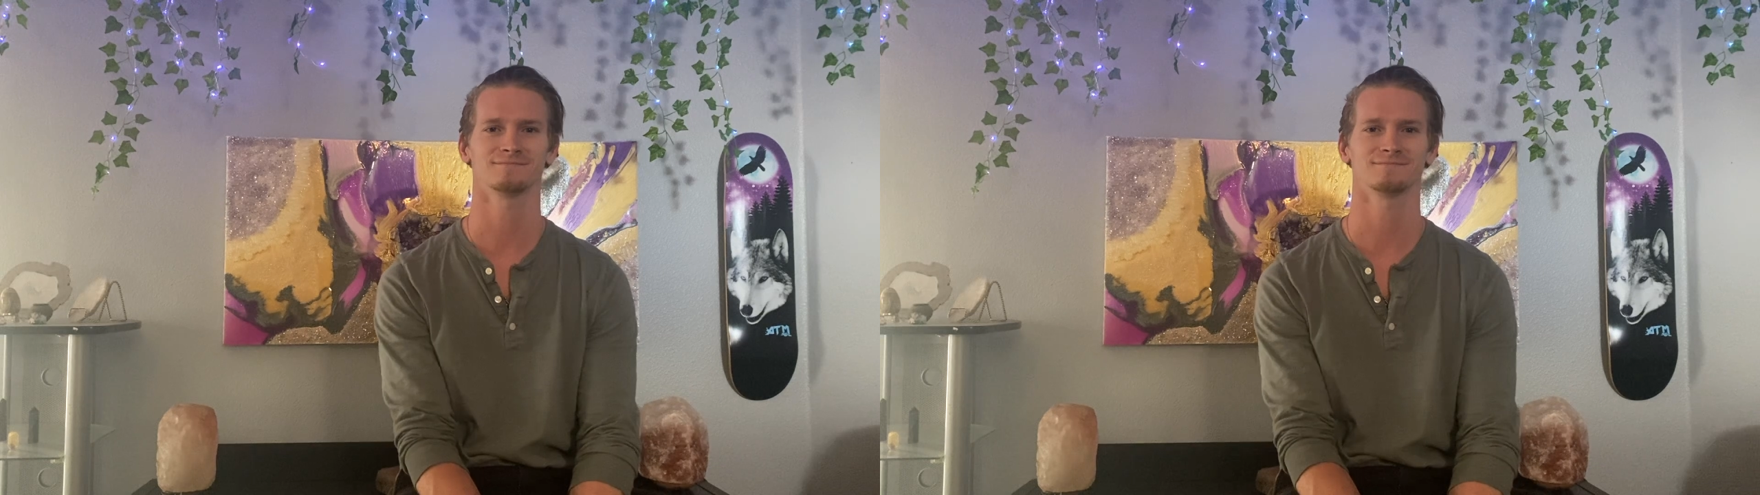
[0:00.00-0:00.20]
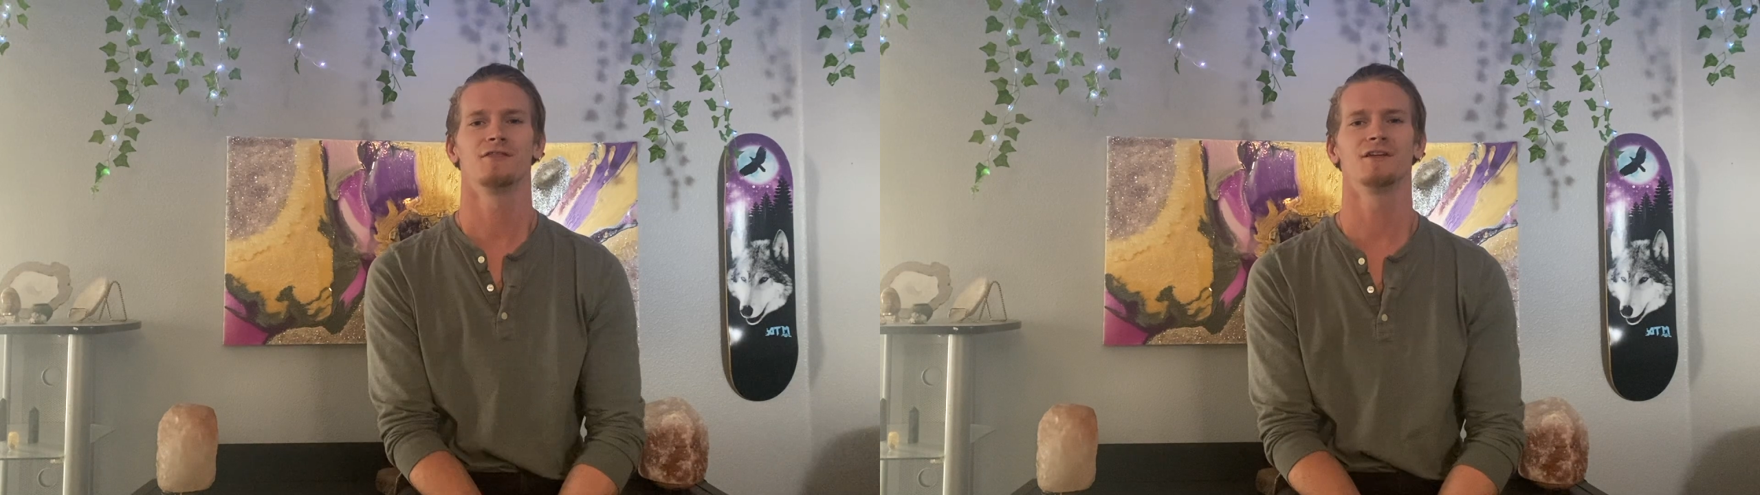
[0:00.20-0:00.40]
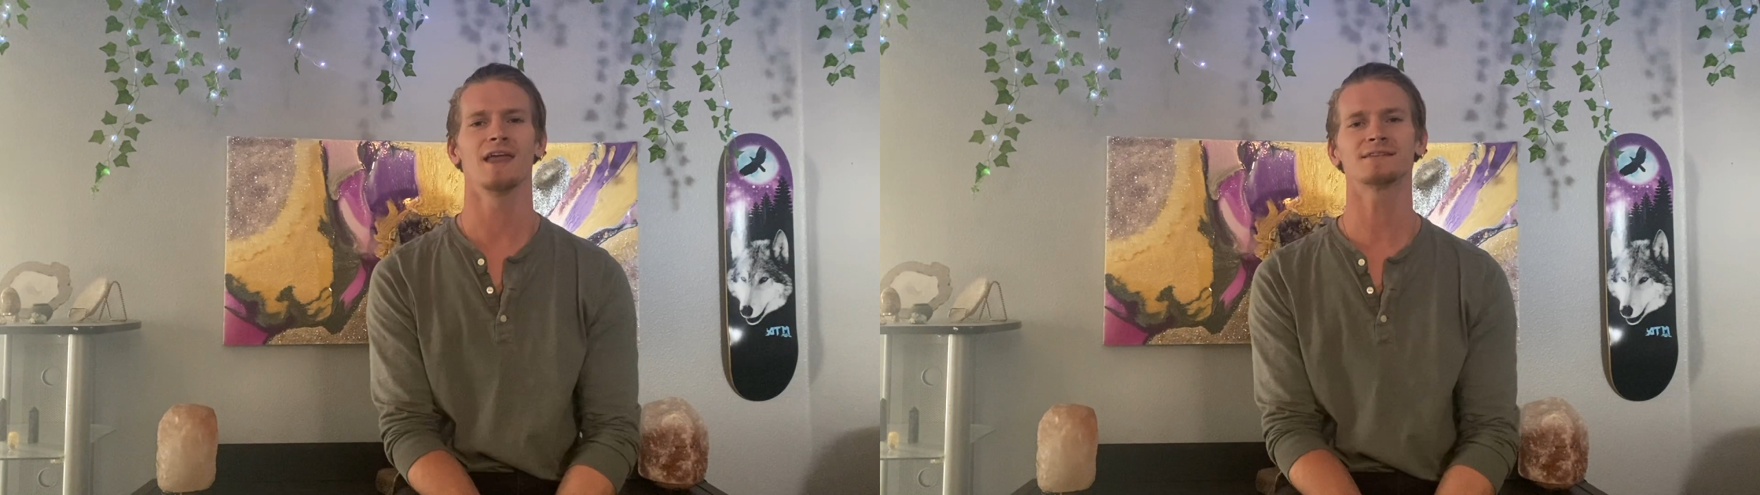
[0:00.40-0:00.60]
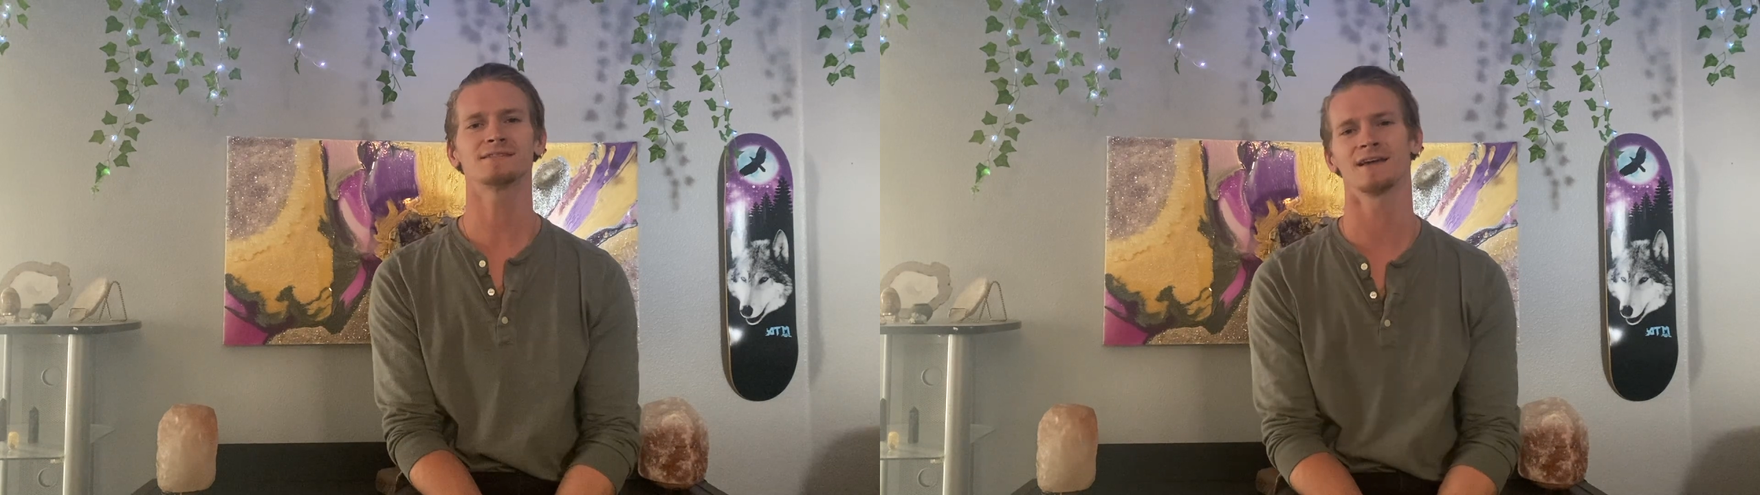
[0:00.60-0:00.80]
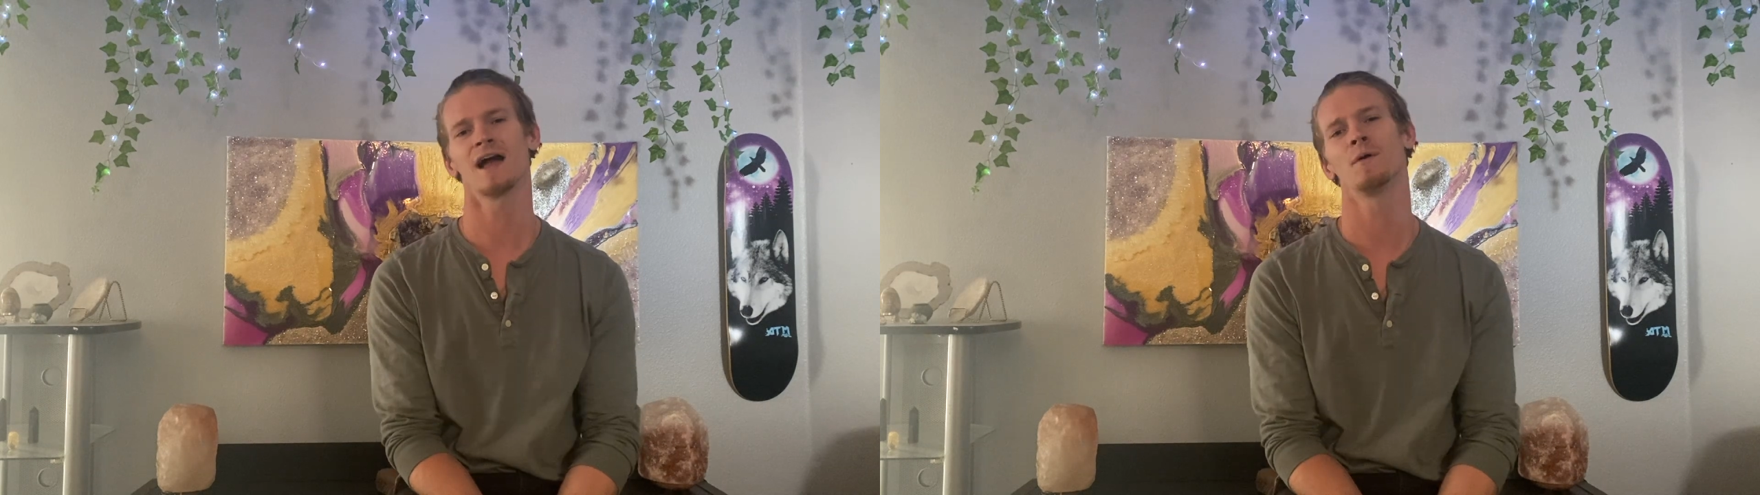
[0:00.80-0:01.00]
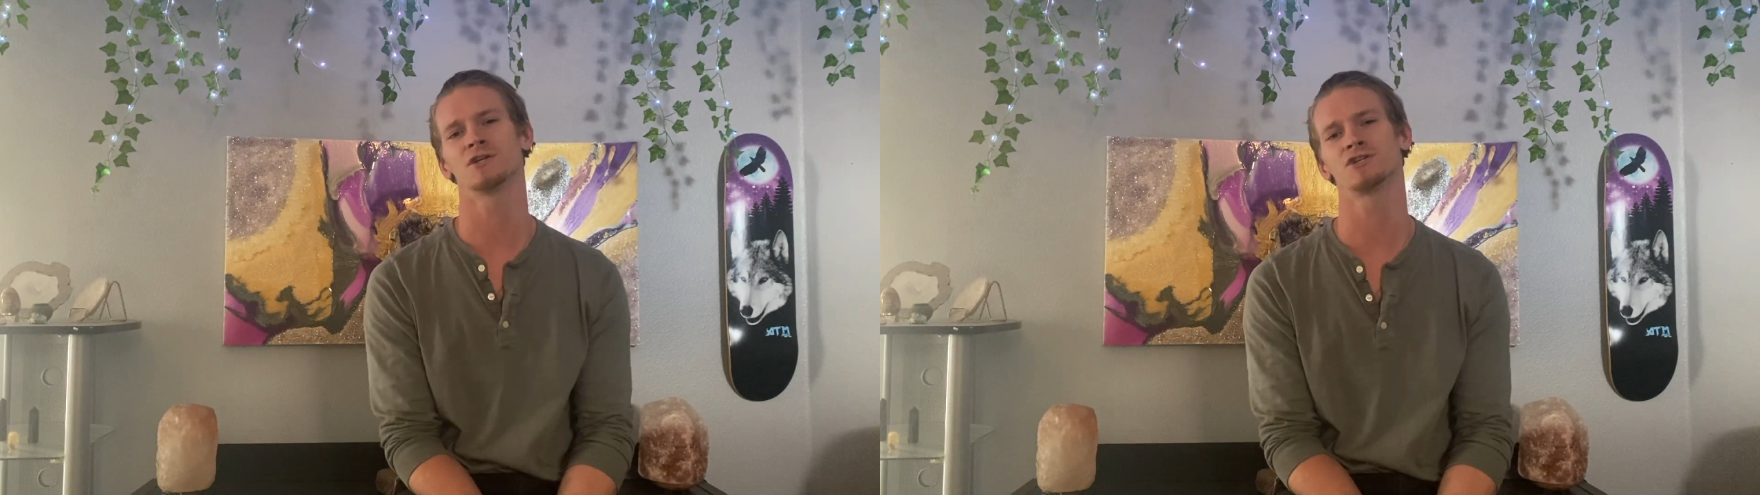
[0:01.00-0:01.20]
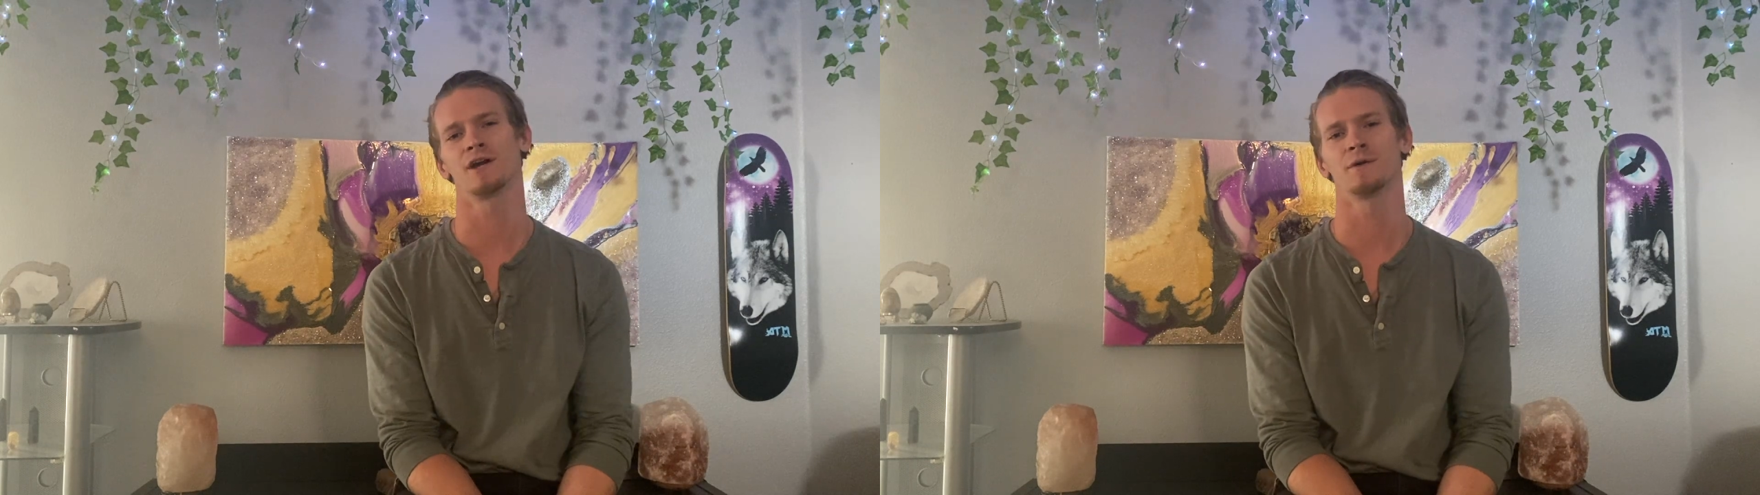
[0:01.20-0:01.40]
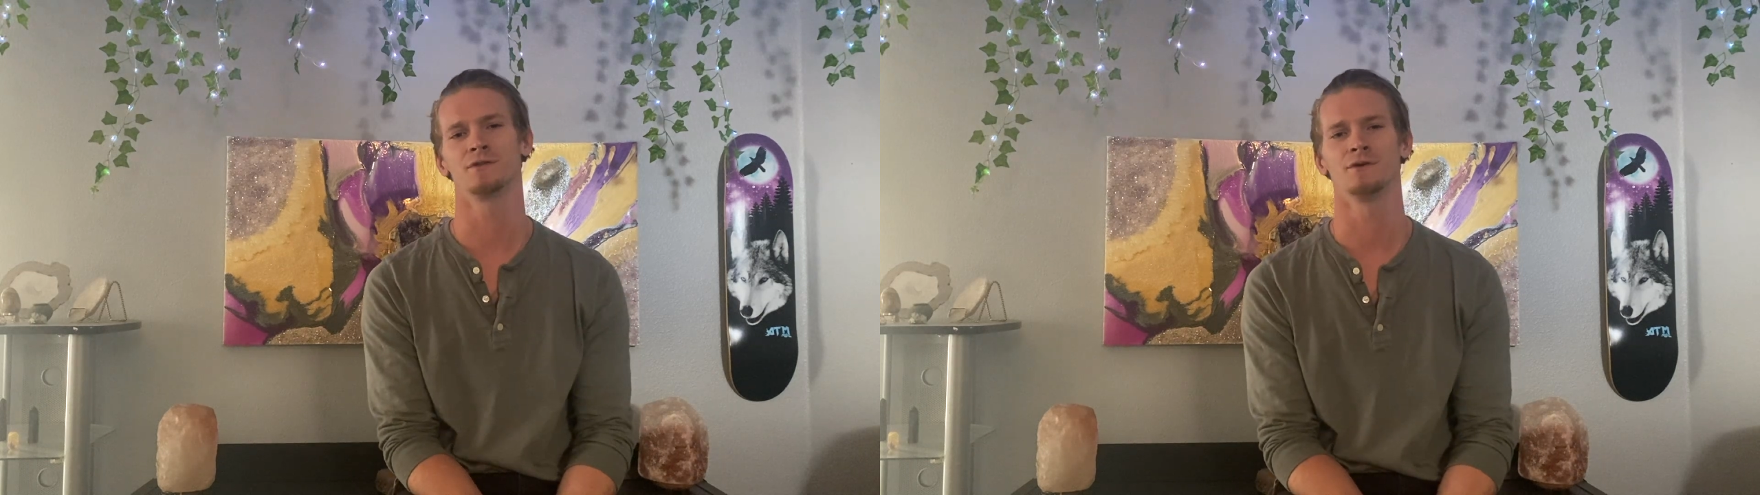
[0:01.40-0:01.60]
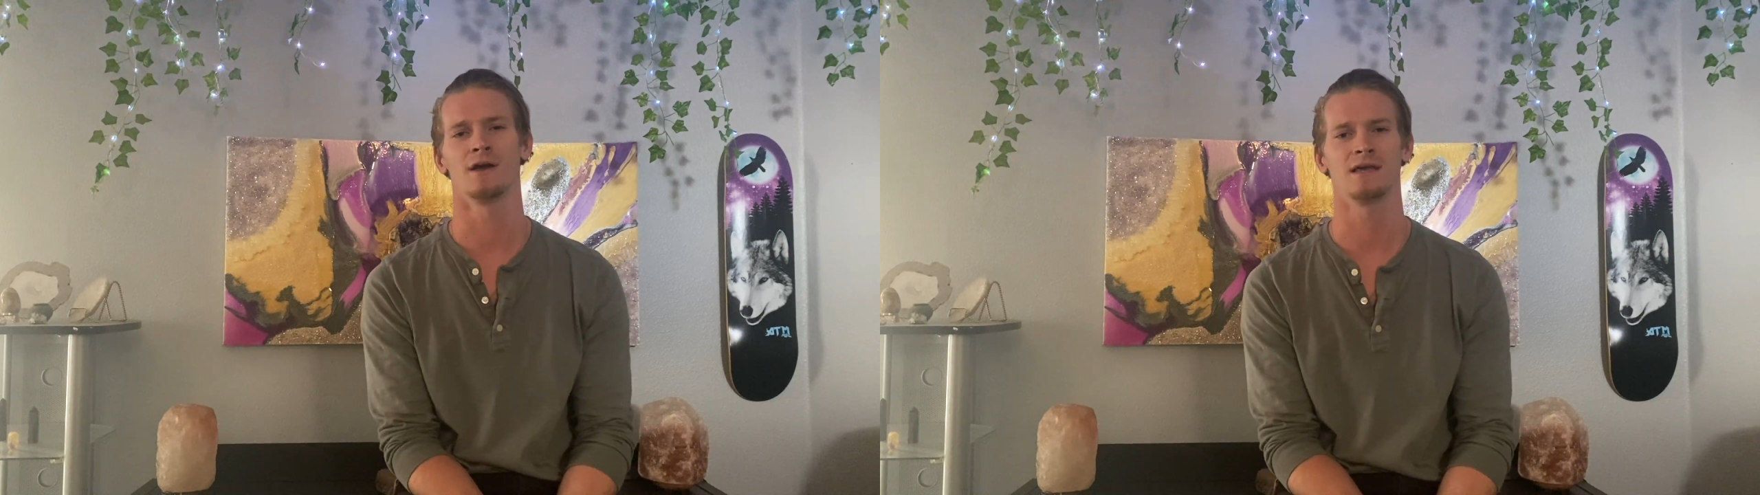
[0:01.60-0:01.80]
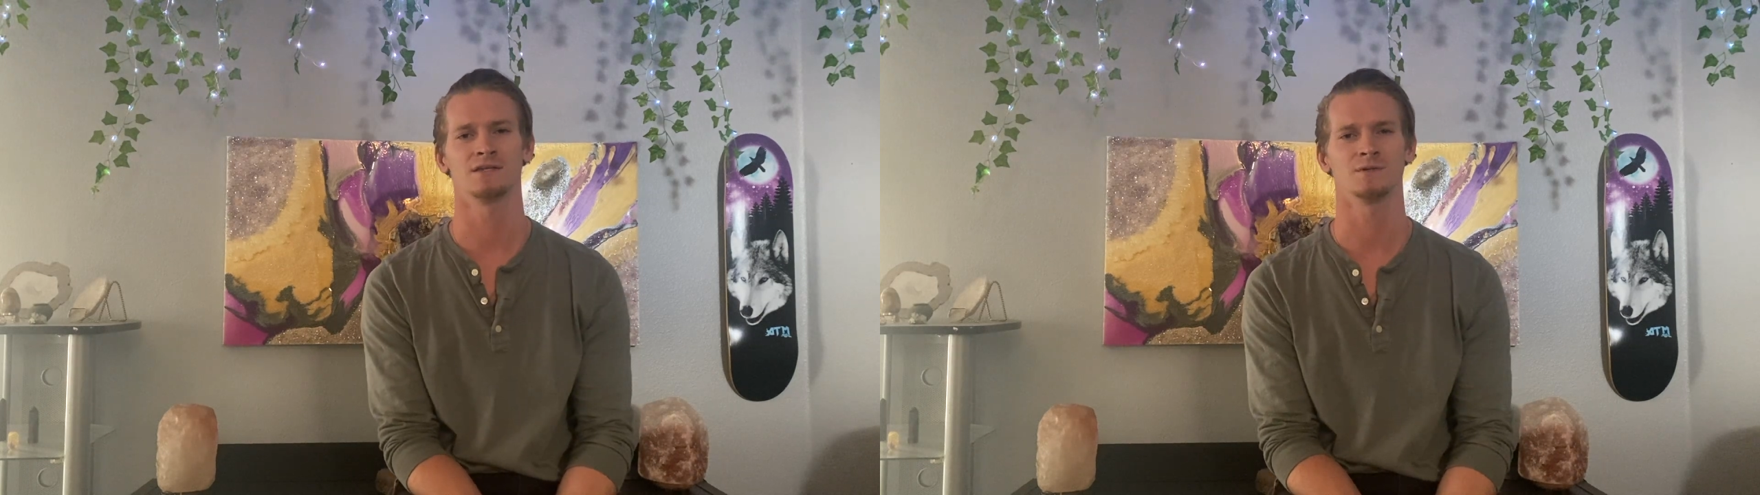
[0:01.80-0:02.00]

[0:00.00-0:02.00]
The next thing I want to share with you guys,